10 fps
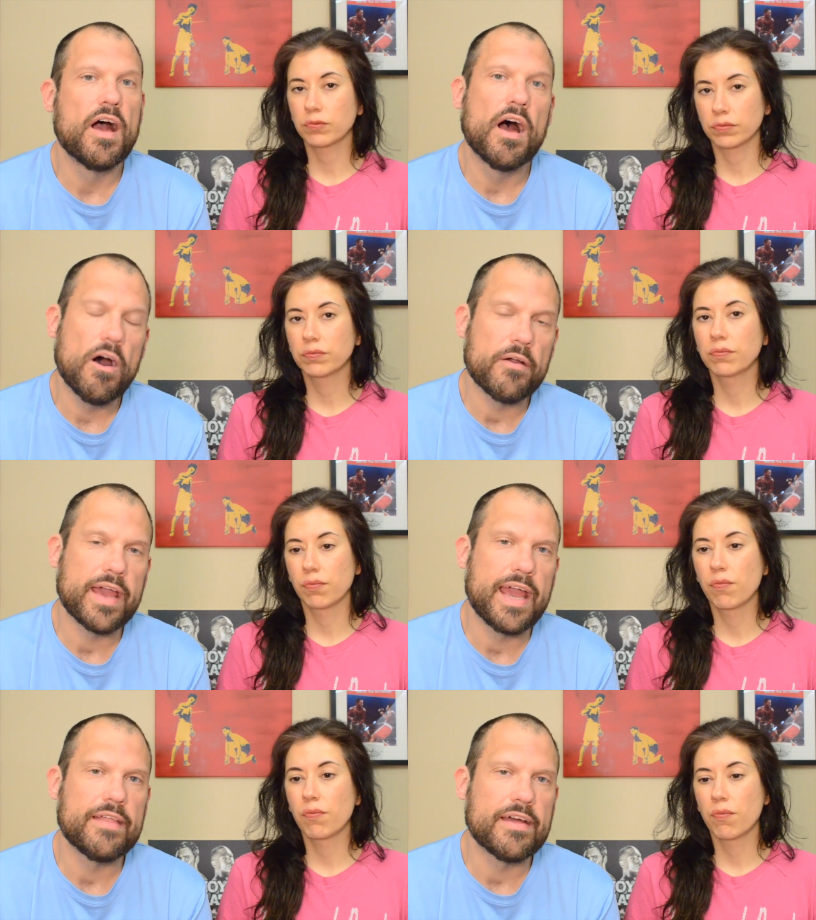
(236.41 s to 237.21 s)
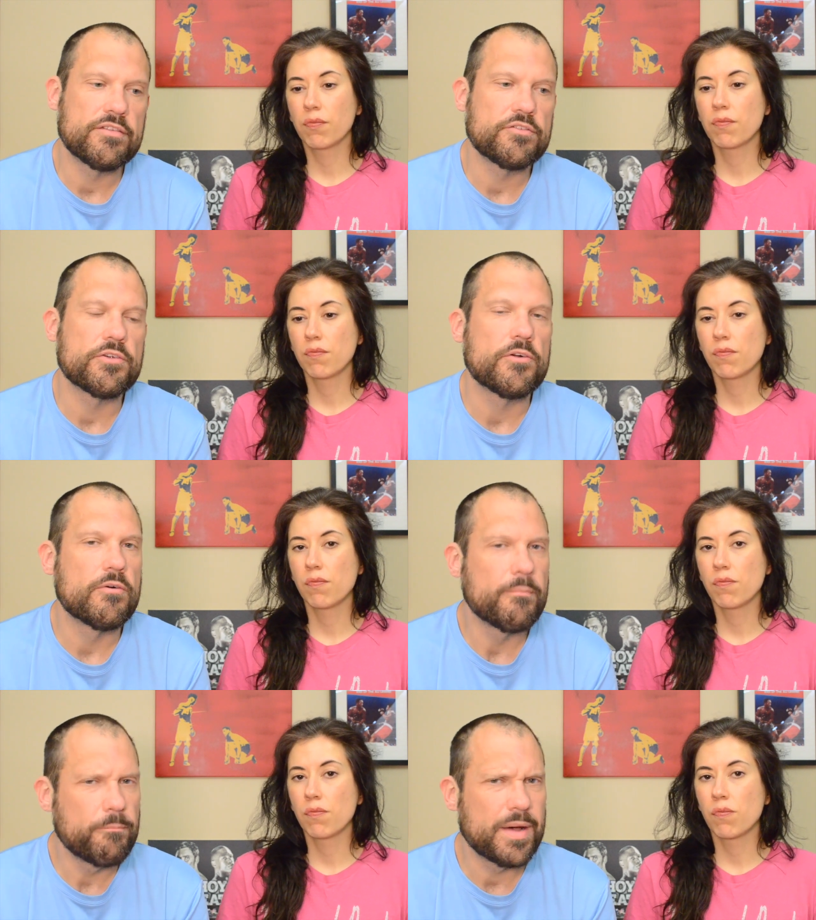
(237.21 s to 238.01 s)
Speaker 1: Okay, that's true.
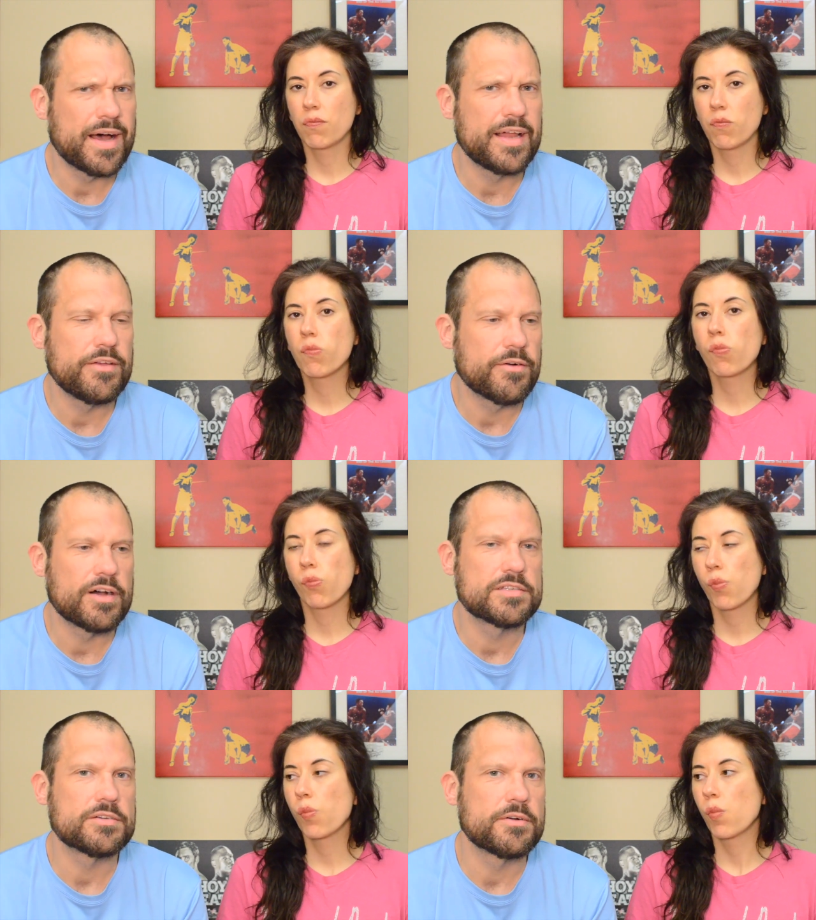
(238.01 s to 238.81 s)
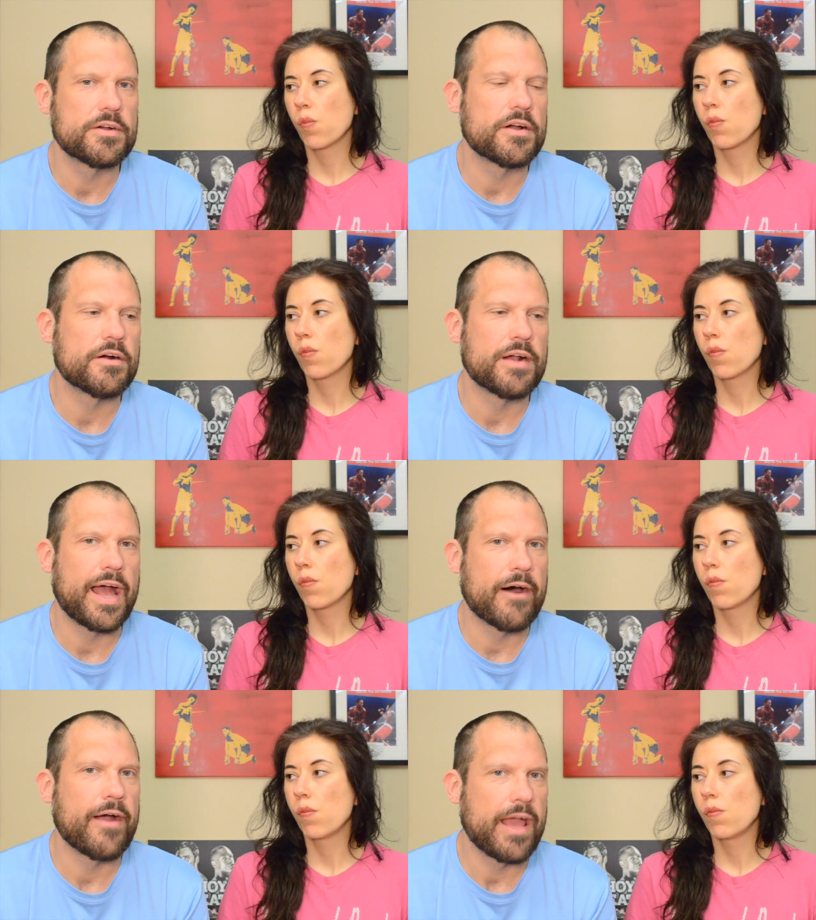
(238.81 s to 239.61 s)
But you also are,
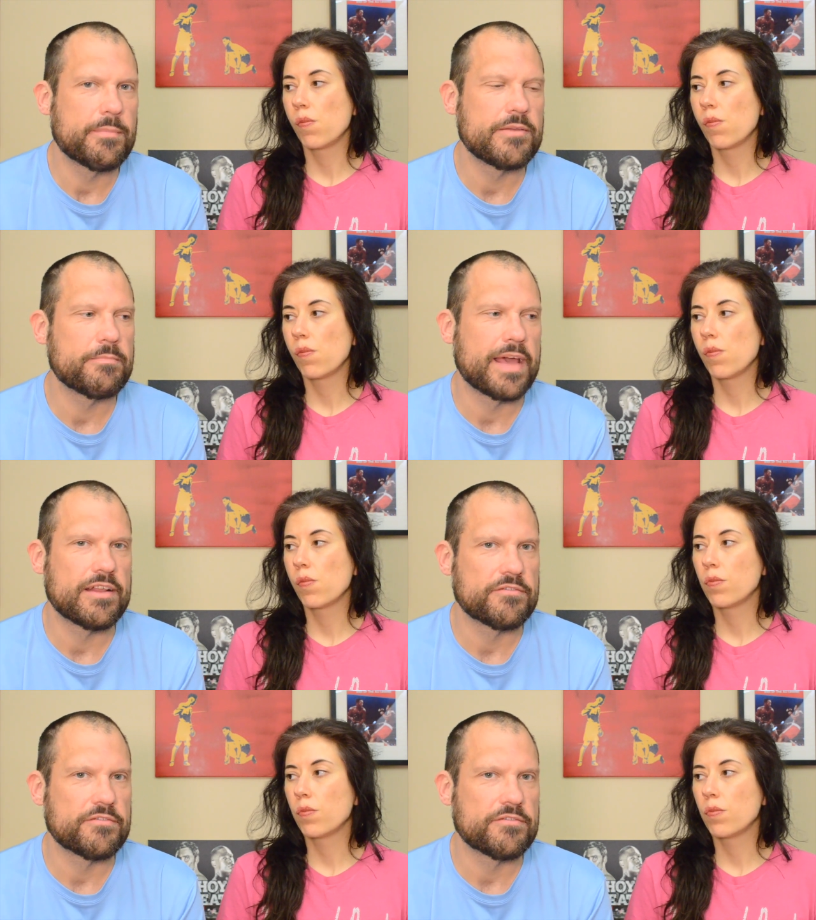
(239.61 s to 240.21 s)
Al Haymon managed